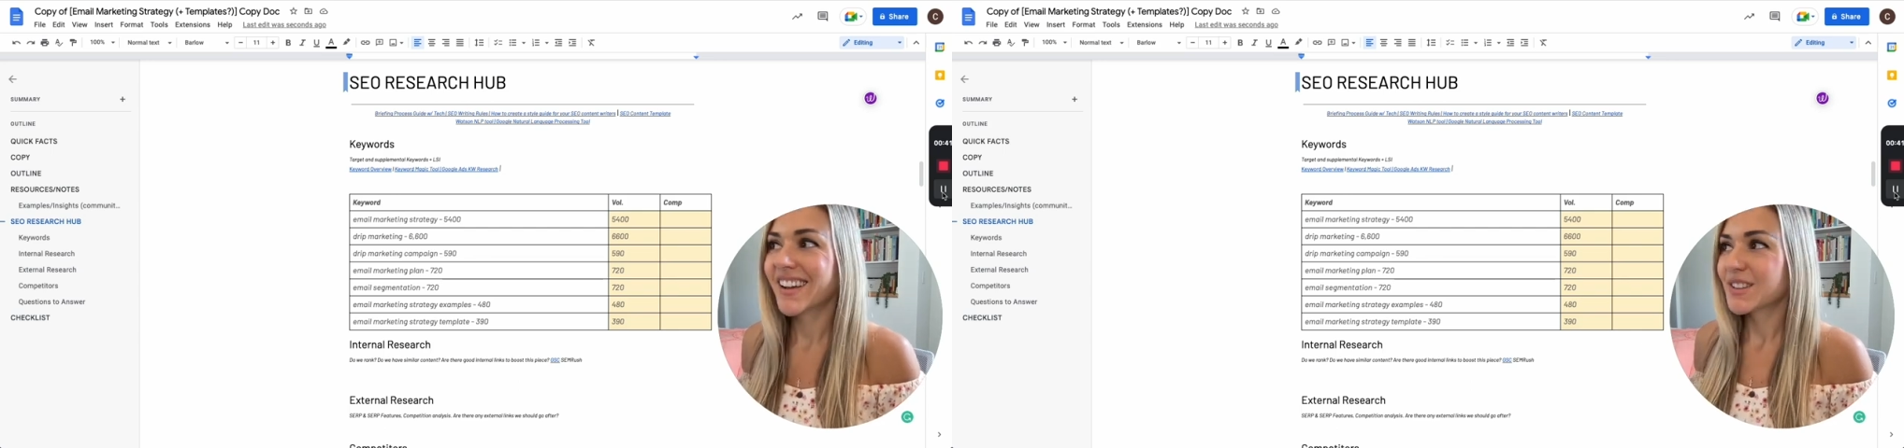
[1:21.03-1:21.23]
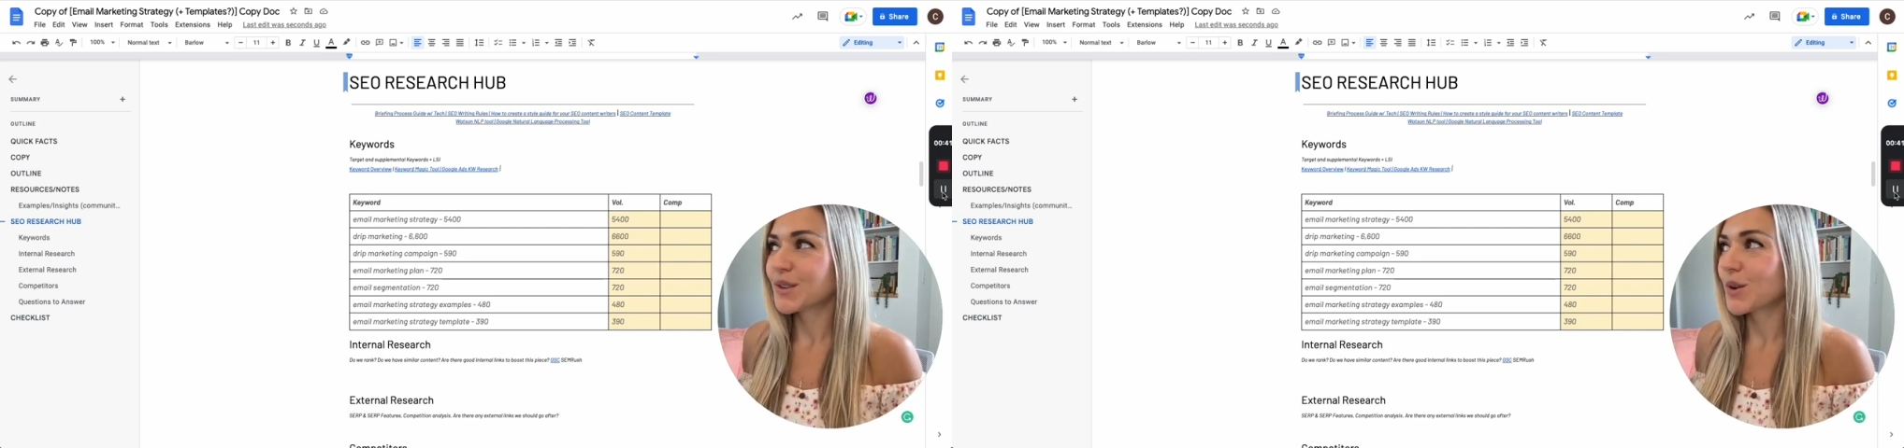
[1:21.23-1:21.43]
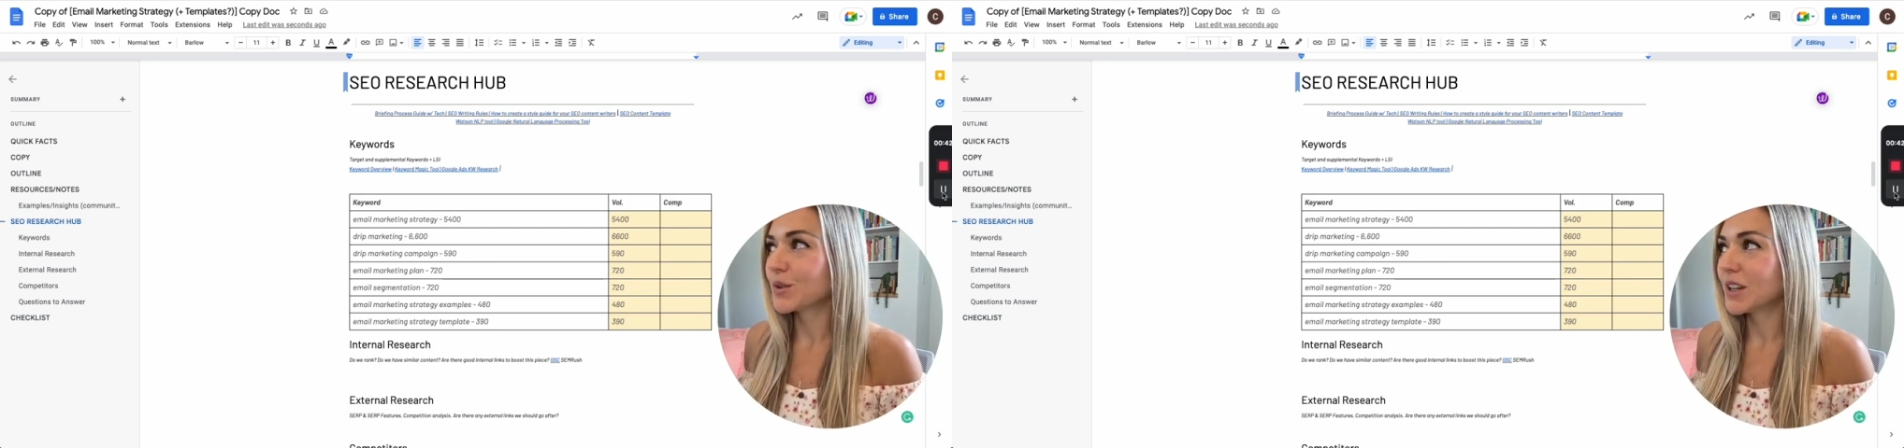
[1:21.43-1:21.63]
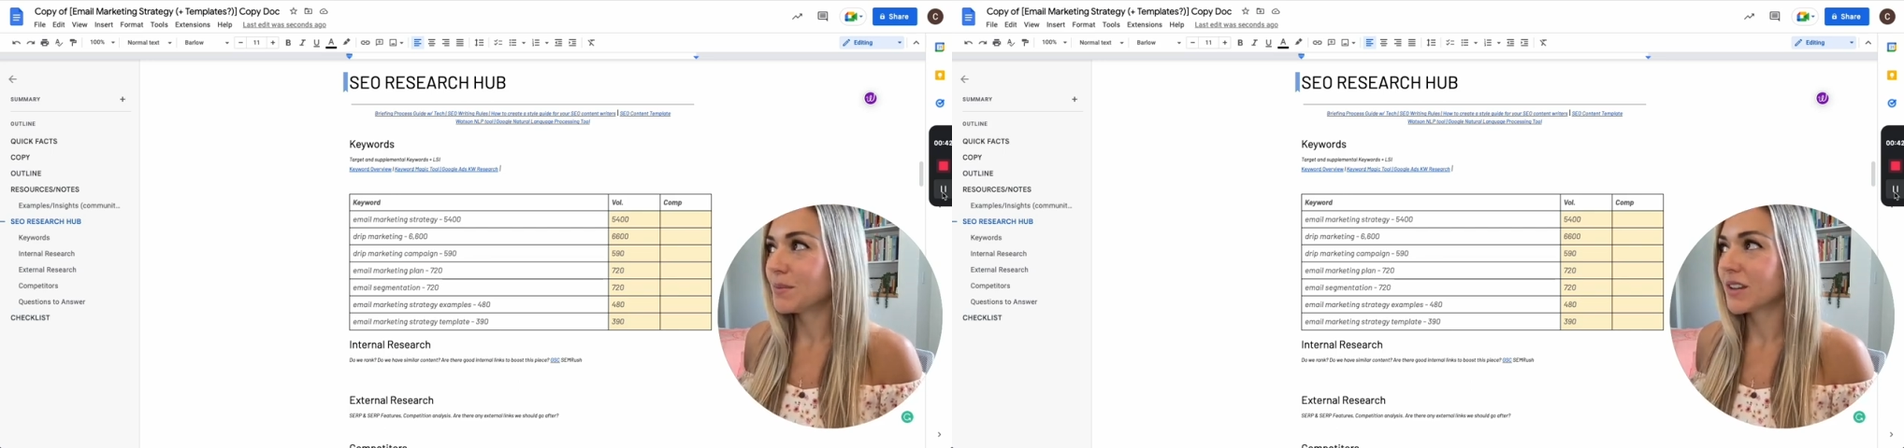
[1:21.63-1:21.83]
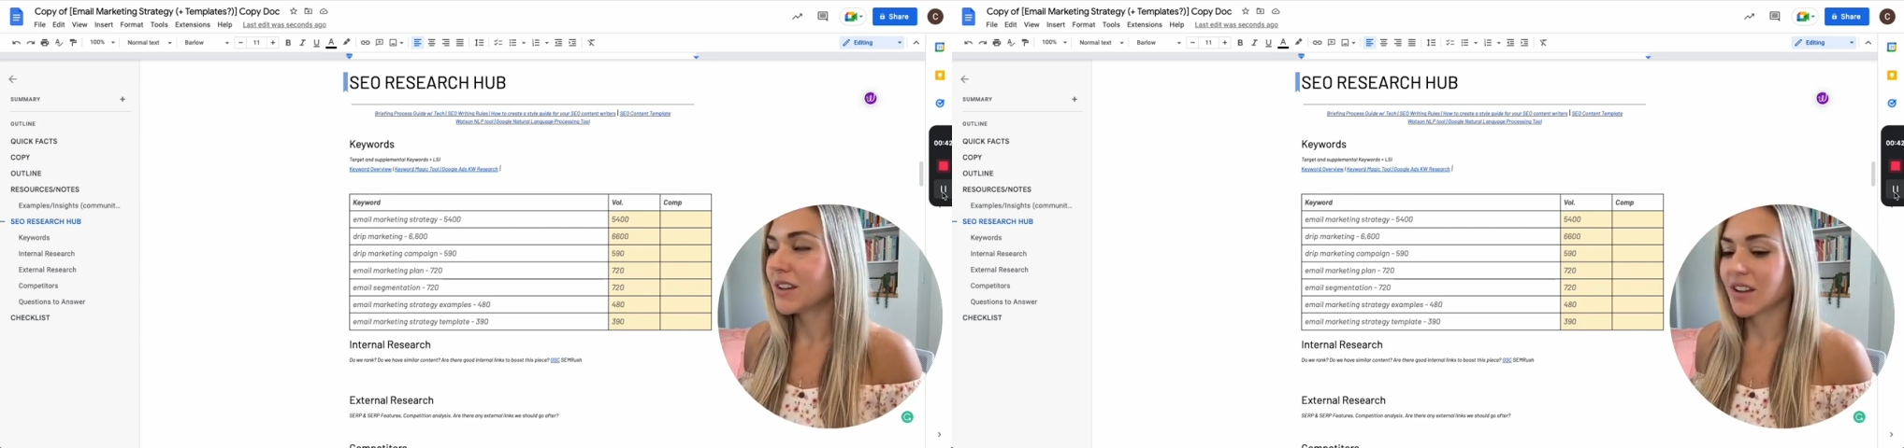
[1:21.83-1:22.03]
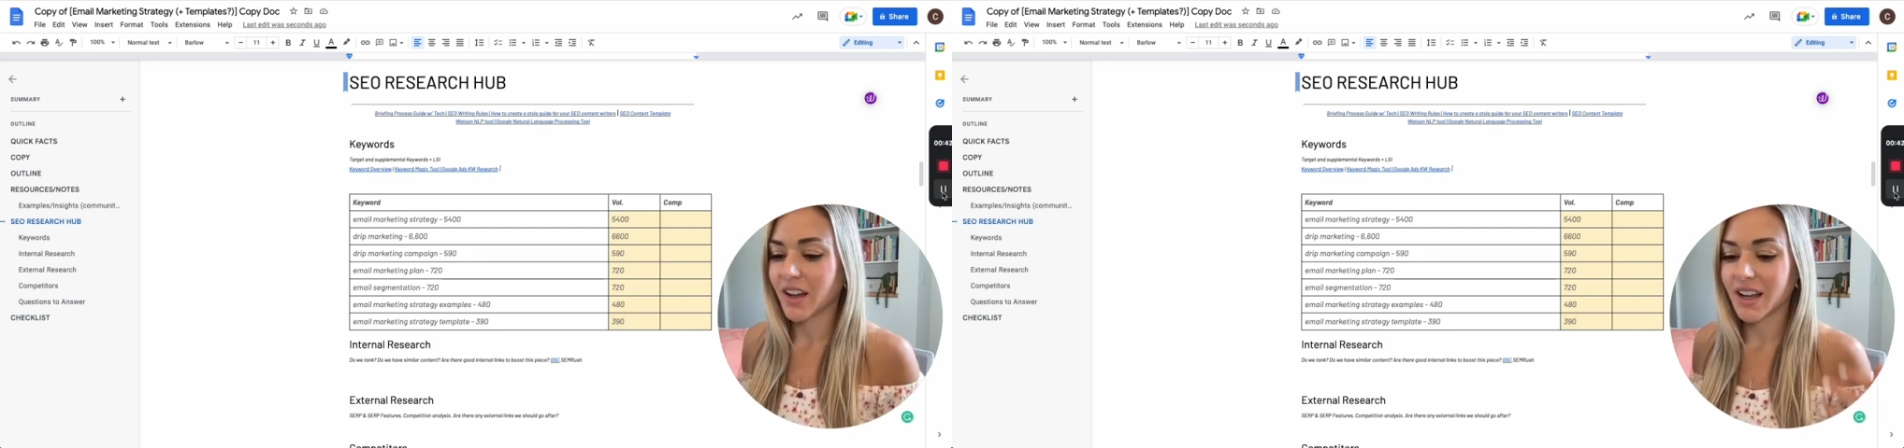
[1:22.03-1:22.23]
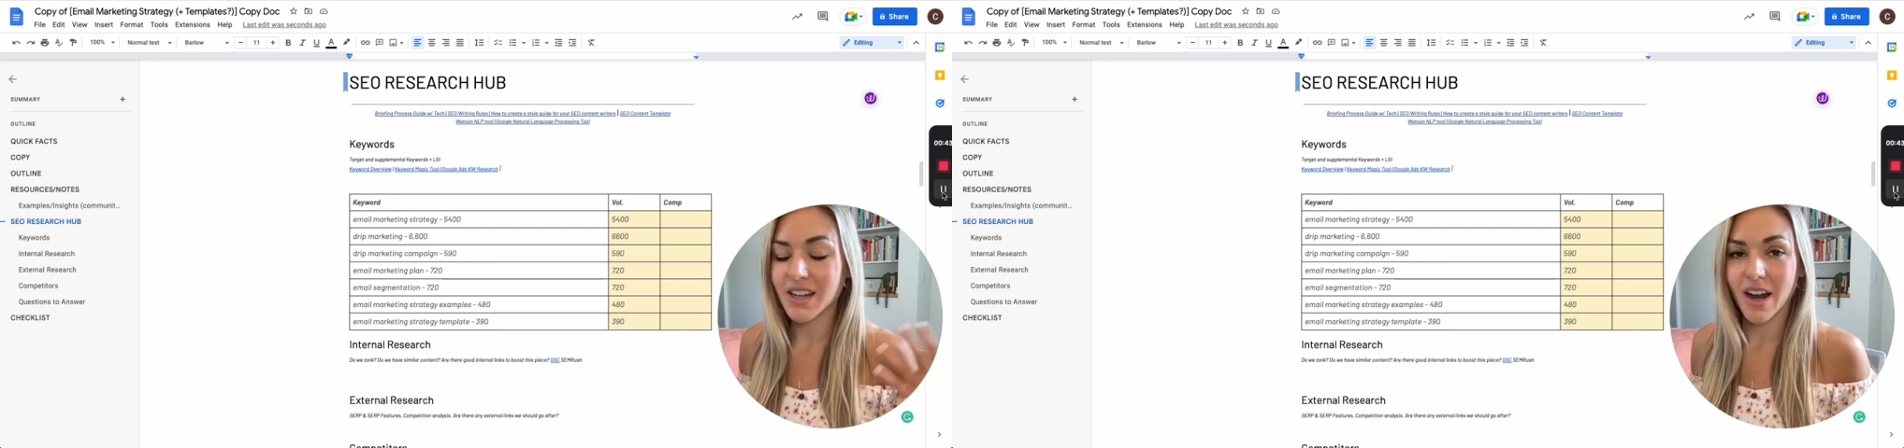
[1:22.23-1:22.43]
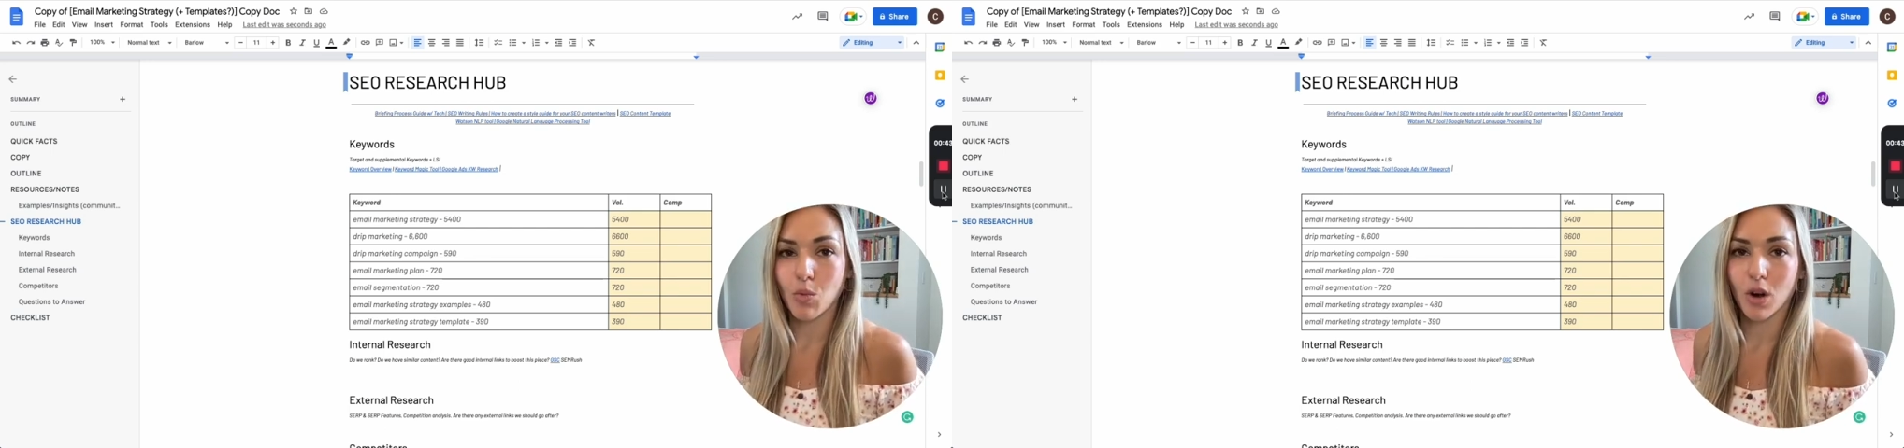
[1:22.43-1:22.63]
So typically the clients
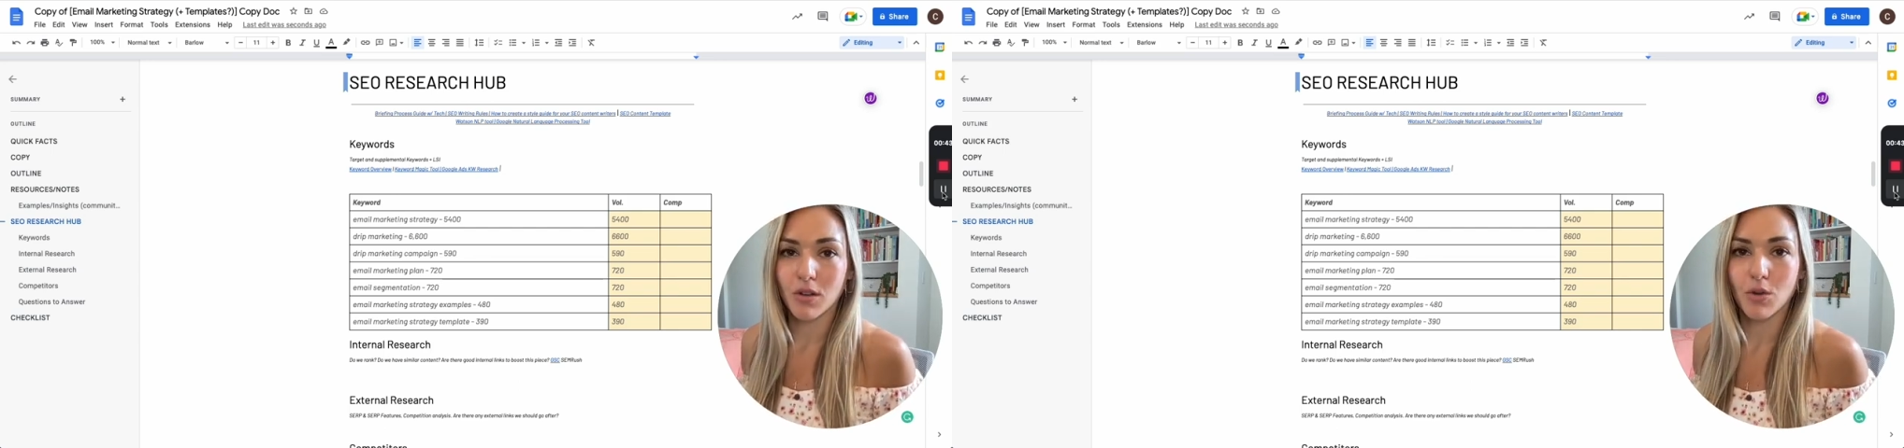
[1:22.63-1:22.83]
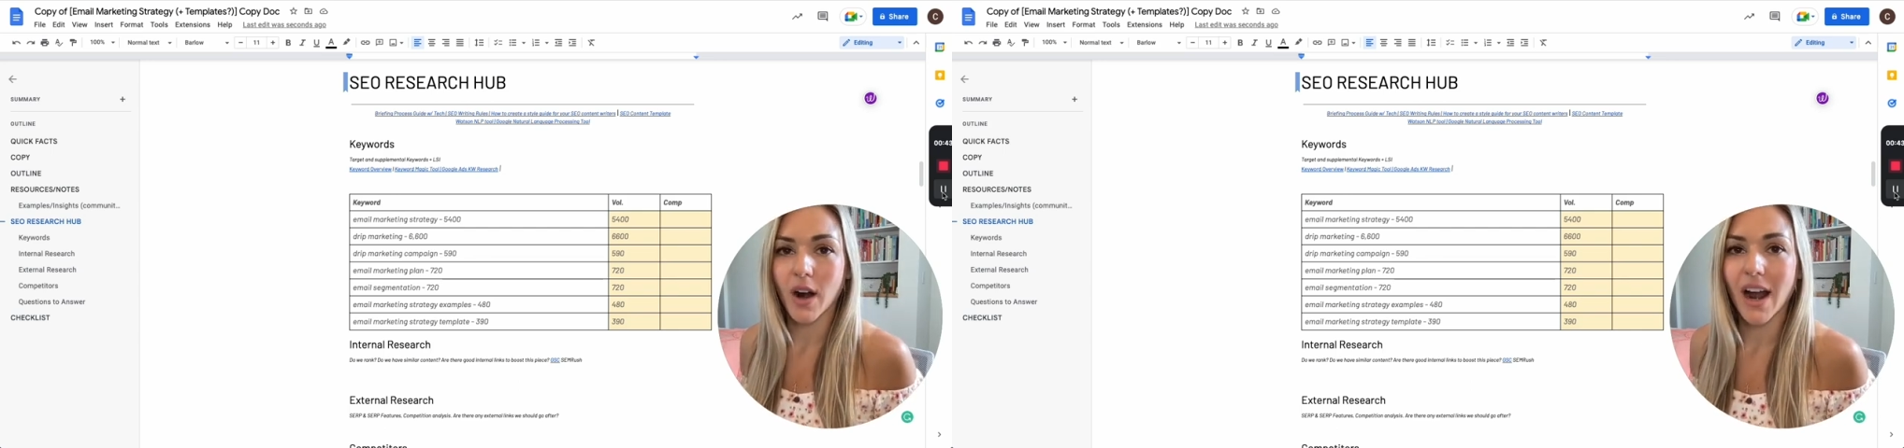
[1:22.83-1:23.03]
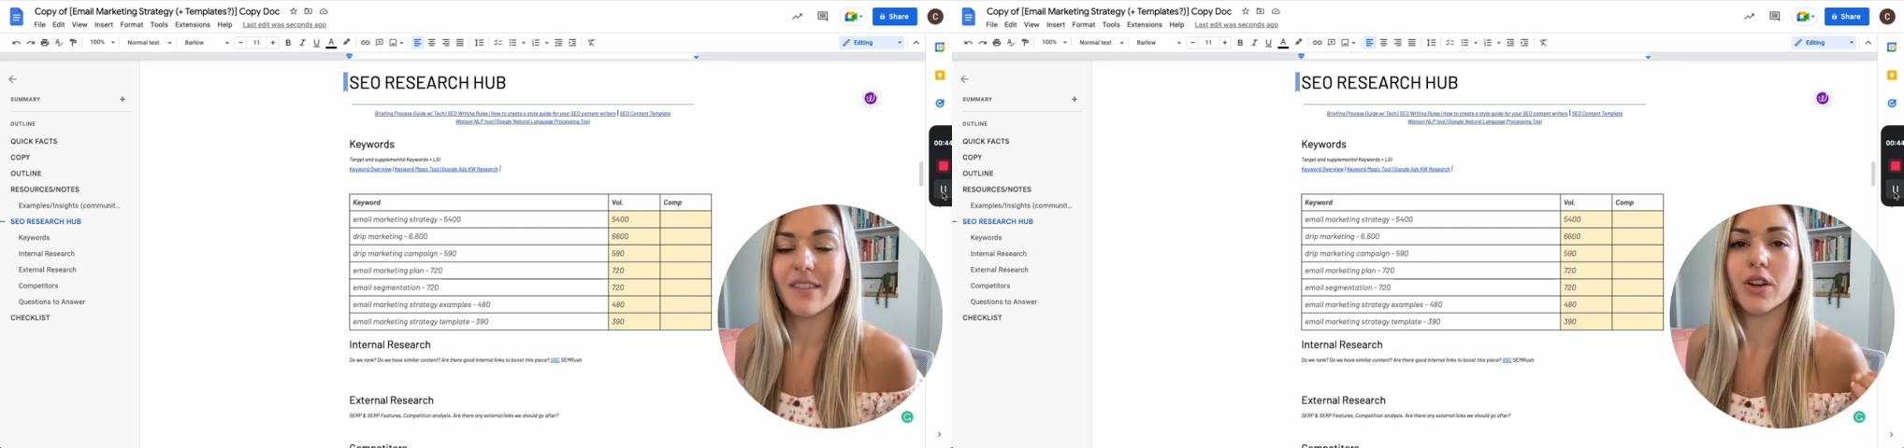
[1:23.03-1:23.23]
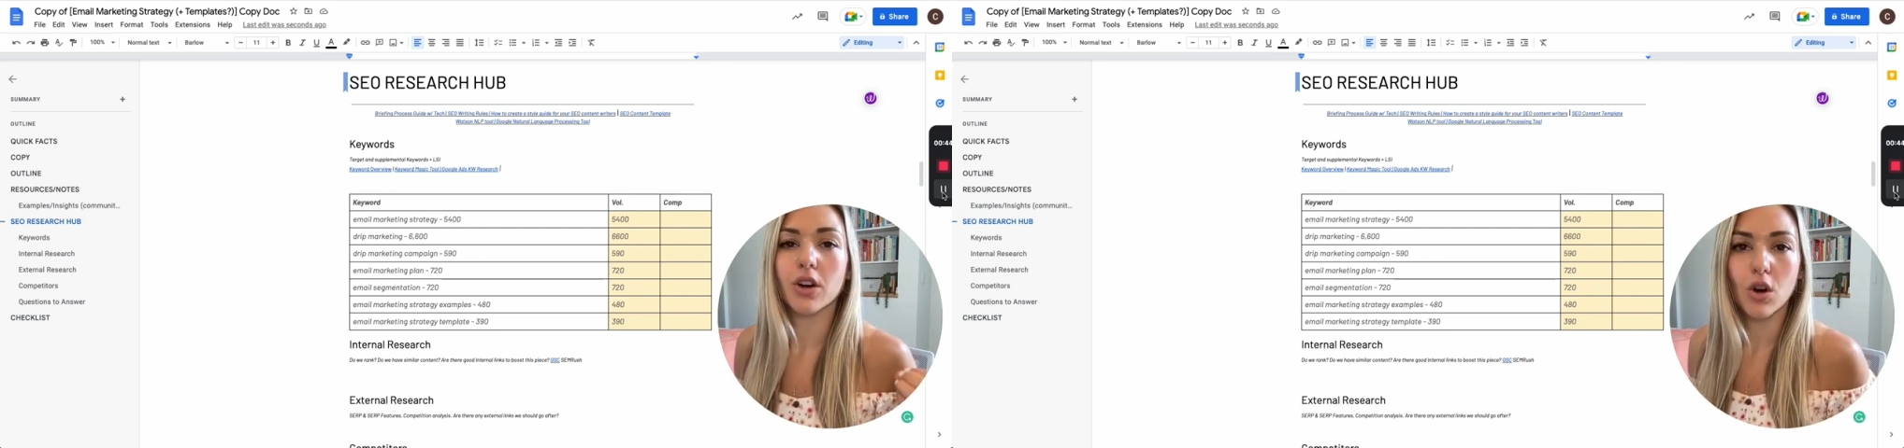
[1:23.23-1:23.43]
I work for have their